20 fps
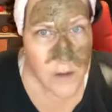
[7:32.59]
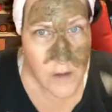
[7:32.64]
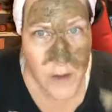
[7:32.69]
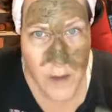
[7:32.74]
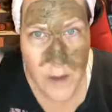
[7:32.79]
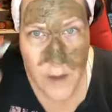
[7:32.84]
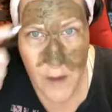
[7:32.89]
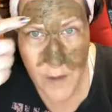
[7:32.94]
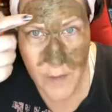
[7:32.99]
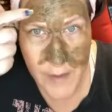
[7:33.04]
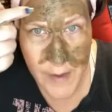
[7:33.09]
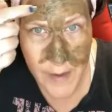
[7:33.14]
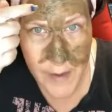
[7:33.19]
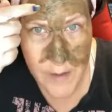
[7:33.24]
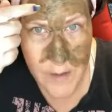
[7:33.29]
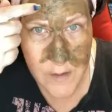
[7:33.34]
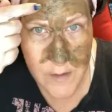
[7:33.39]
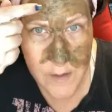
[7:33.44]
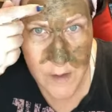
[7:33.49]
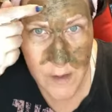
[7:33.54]
Look at all
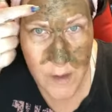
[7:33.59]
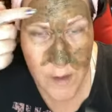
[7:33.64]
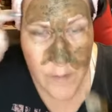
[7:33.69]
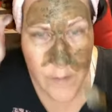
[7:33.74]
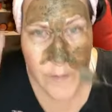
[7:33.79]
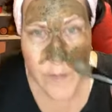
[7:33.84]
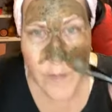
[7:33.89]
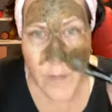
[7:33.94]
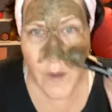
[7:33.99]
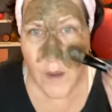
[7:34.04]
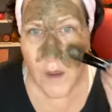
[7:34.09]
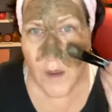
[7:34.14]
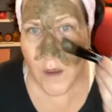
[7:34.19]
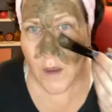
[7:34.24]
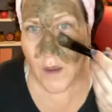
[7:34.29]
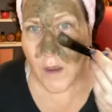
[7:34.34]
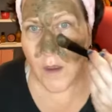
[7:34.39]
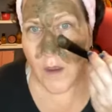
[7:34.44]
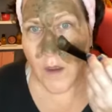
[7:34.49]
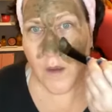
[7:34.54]
that, see?
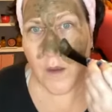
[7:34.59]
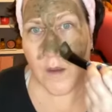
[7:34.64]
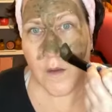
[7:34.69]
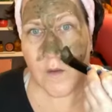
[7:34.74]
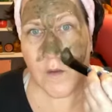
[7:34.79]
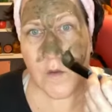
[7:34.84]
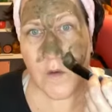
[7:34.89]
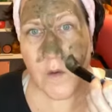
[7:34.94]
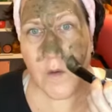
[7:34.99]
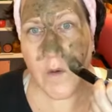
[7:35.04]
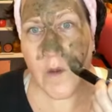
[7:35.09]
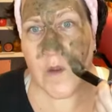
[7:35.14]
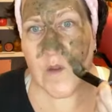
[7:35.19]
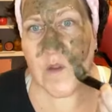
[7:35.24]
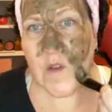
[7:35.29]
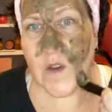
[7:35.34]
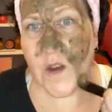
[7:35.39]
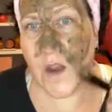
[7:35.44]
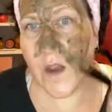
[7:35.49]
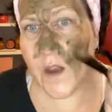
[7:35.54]
So
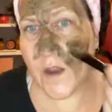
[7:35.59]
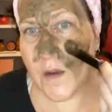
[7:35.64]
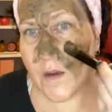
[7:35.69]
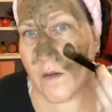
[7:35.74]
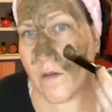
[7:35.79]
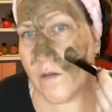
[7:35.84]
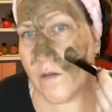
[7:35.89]
it's not